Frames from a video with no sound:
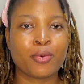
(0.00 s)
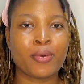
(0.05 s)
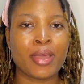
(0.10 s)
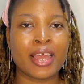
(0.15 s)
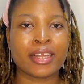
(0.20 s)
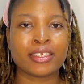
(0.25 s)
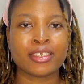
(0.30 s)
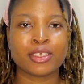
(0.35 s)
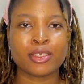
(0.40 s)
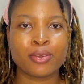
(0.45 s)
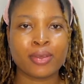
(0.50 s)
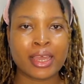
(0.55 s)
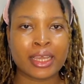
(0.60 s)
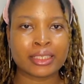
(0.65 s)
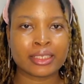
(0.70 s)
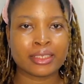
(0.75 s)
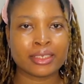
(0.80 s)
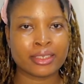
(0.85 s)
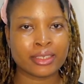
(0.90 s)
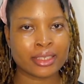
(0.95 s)
We are the
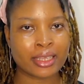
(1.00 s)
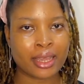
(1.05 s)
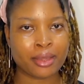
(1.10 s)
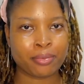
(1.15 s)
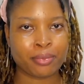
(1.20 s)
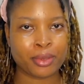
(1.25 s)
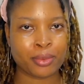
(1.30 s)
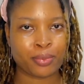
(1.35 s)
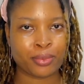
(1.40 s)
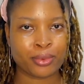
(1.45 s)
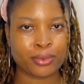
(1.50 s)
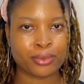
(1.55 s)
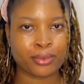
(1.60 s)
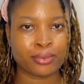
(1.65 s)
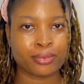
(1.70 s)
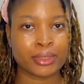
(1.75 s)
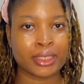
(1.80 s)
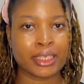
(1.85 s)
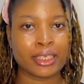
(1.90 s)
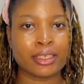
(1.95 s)
UX design people.